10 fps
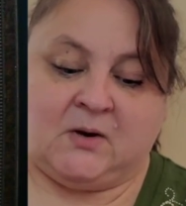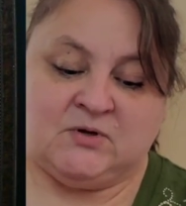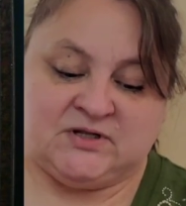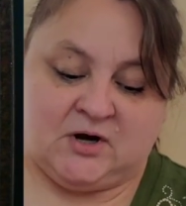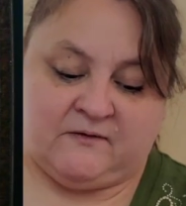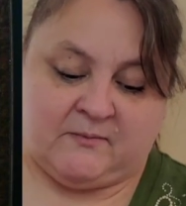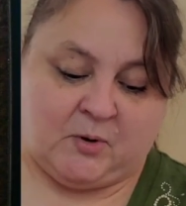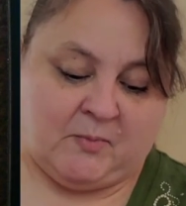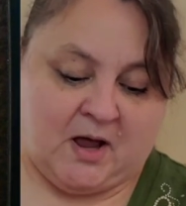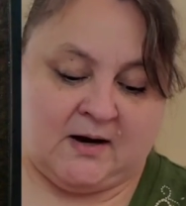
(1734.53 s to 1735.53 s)
was a
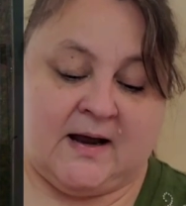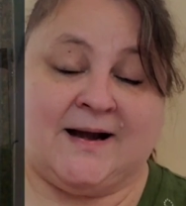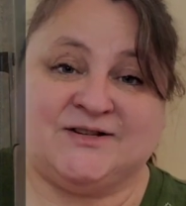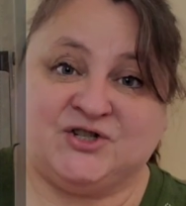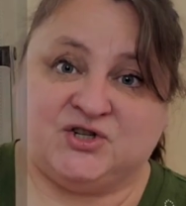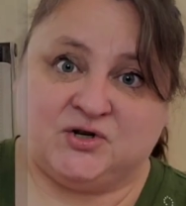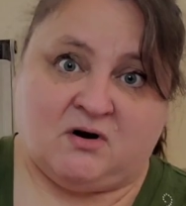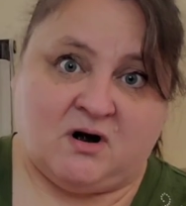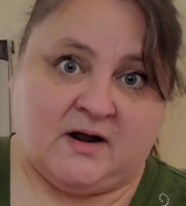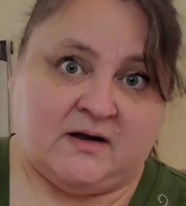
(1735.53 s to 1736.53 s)
November block and I
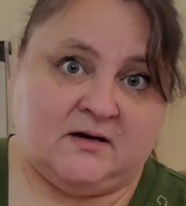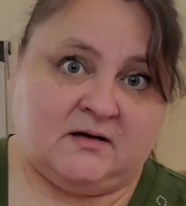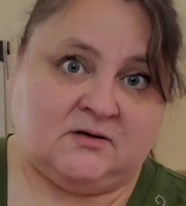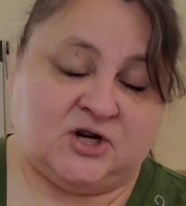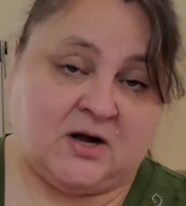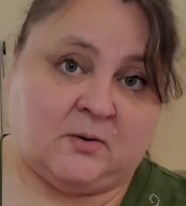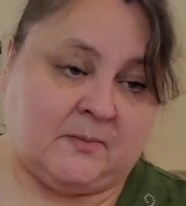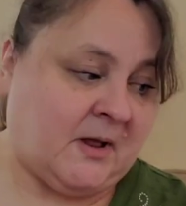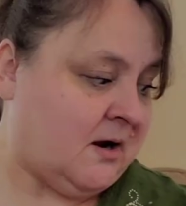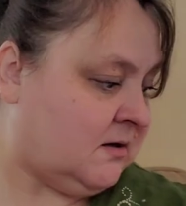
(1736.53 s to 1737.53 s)
started January
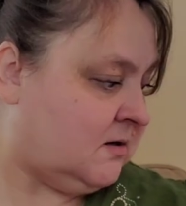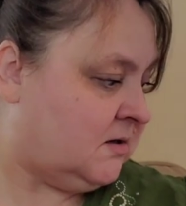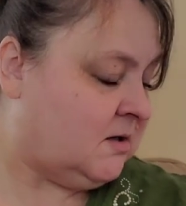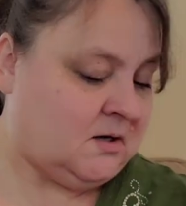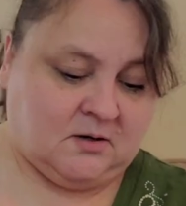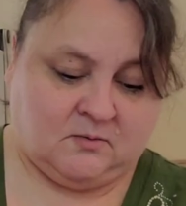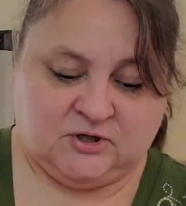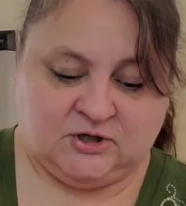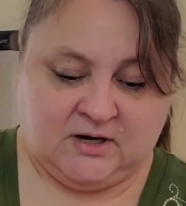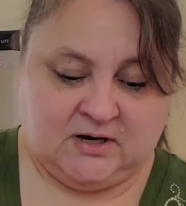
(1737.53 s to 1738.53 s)
block,
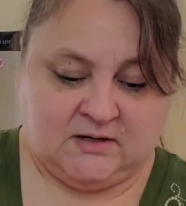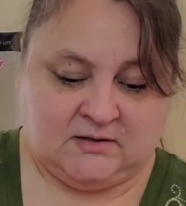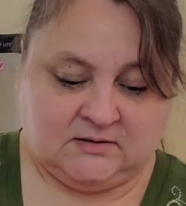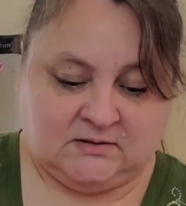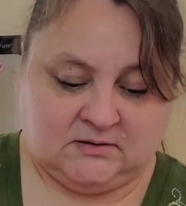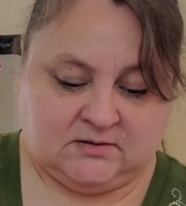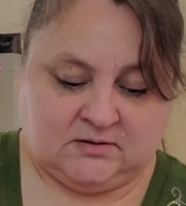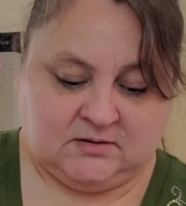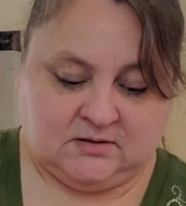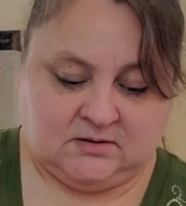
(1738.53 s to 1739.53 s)
which is